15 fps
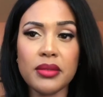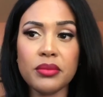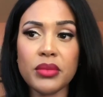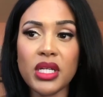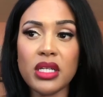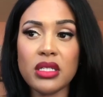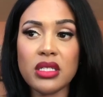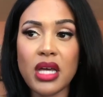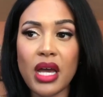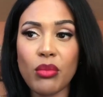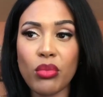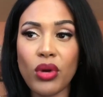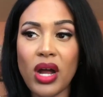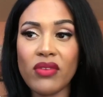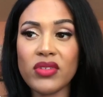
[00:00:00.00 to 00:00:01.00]
End time
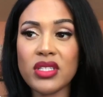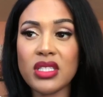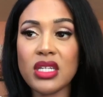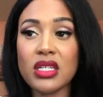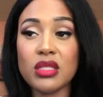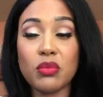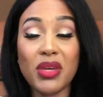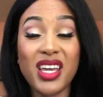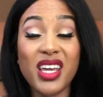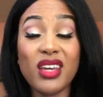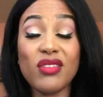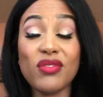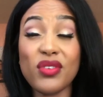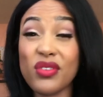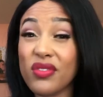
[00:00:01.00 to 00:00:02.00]
prophecy is being
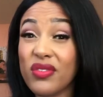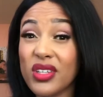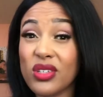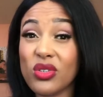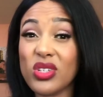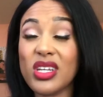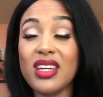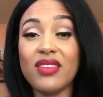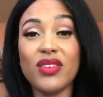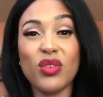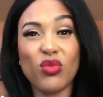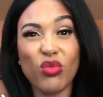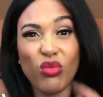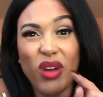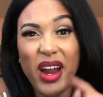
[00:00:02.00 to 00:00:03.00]
fulfilled even
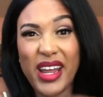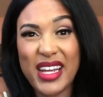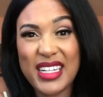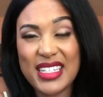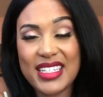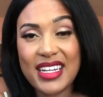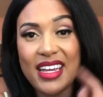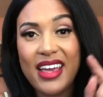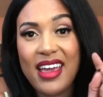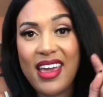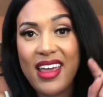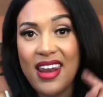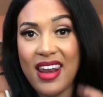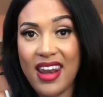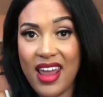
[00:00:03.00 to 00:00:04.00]
right
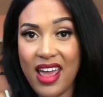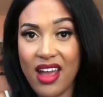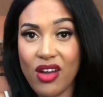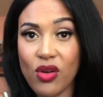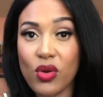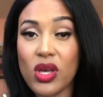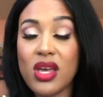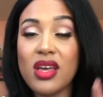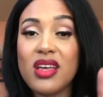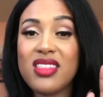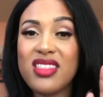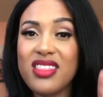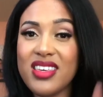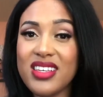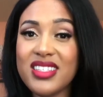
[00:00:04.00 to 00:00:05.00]
now.
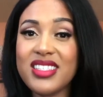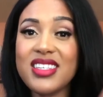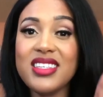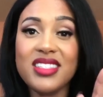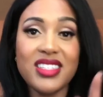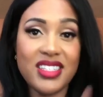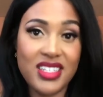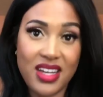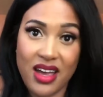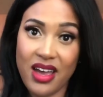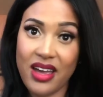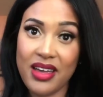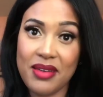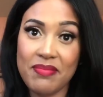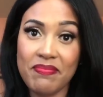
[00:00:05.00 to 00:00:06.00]
This is the
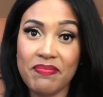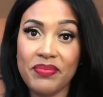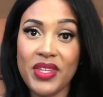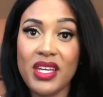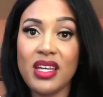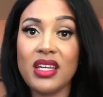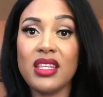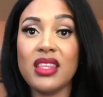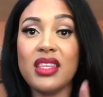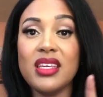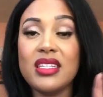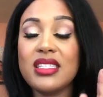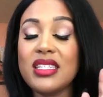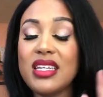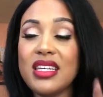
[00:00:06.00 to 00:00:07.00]
time.
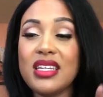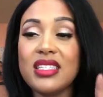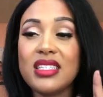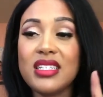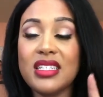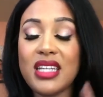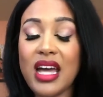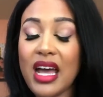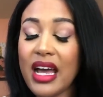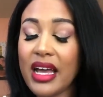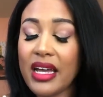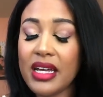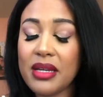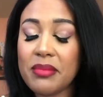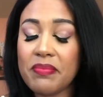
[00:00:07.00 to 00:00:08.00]
This is the
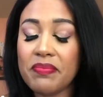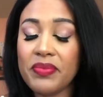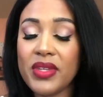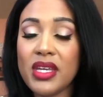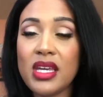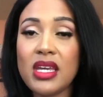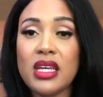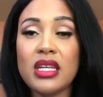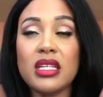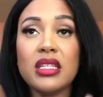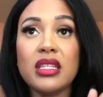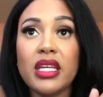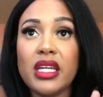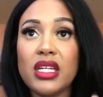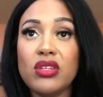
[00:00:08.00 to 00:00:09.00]
time.
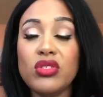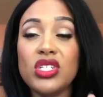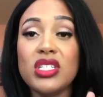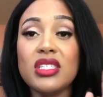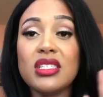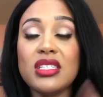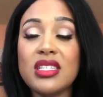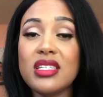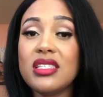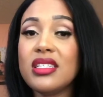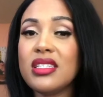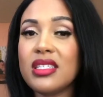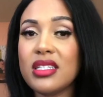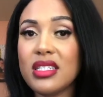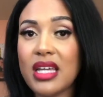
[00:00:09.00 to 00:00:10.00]
Thank you, Jesus. This
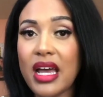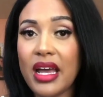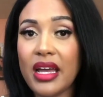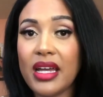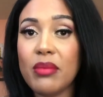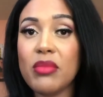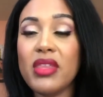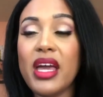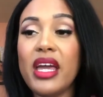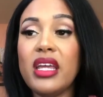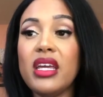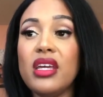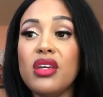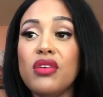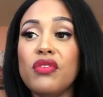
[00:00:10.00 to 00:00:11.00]
is the time that
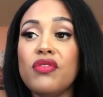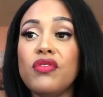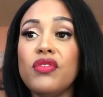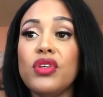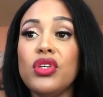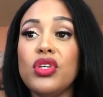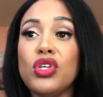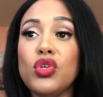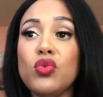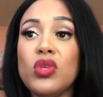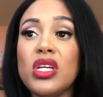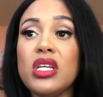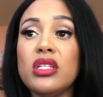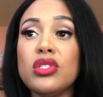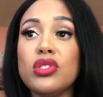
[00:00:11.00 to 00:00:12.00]
if you
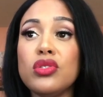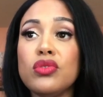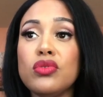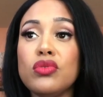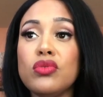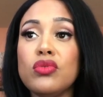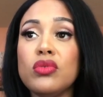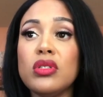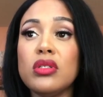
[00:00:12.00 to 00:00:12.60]
need to